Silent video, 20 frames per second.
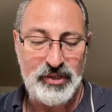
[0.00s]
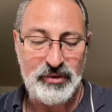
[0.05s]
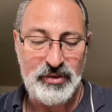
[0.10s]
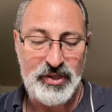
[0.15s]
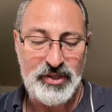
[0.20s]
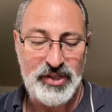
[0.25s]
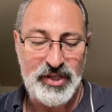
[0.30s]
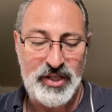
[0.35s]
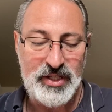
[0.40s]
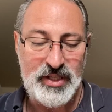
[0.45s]

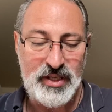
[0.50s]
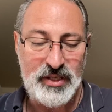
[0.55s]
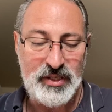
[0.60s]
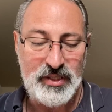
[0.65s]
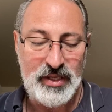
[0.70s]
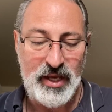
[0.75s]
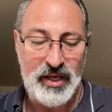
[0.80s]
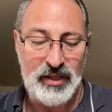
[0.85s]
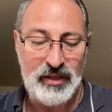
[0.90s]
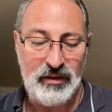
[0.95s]
Christians at
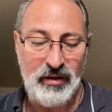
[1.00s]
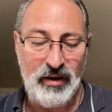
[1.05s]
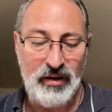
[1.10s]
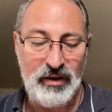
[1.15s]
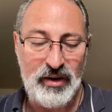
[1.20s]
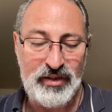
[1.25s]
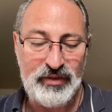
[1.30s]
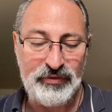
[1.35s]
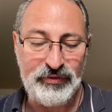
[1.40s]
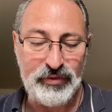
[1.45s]
death
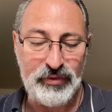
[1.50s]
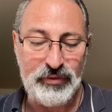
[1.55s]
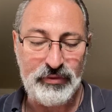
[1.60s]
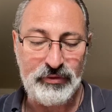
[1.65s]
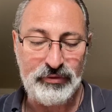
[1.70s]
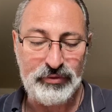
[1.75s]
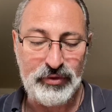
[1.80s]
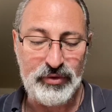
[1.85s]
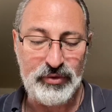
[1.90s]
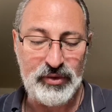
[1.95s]
are as
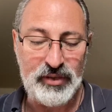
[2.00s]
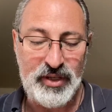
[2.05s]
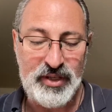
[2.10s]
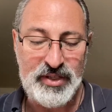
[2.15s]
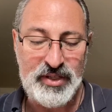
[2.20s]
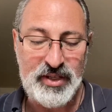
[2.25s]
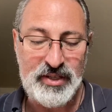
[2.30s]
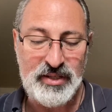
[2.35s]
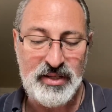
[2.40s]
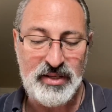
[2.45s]

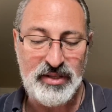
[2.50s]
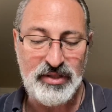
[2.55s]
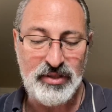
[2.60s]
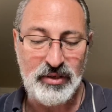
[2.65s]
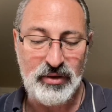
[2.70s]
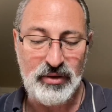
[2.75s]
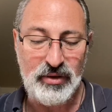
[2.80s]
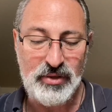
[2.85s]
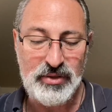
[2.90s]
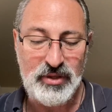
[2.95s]
fruitless as the
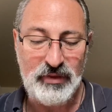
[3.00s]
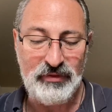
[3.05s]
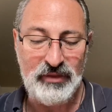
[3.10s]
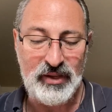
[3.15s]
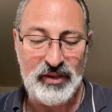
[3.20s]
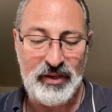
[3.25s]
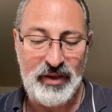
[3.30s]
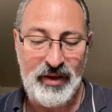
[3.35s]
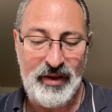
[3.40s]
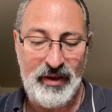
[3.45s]
sorrows of the
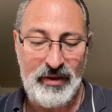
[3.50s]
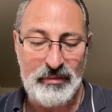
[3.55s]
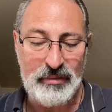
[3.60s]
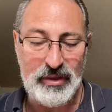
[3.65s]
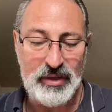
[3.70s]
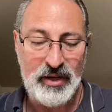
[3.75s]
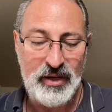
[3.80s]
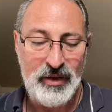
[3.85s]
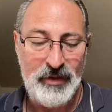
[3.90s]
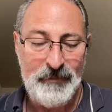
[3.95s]
damned,